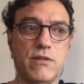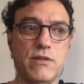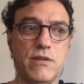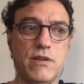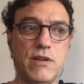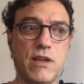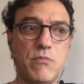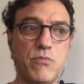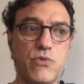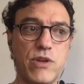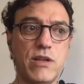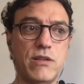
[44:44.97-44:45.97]
it can
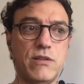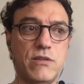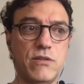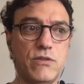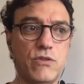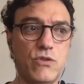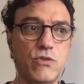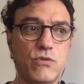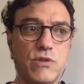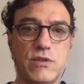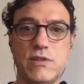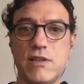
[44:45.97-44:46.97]
bring to you
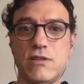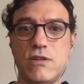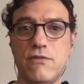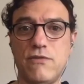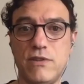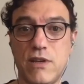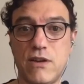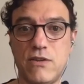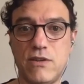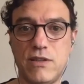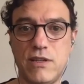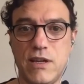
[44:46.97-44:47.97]
the sense of
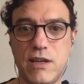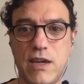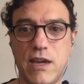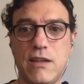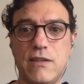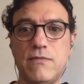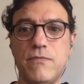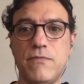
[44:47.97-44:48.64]
integrity again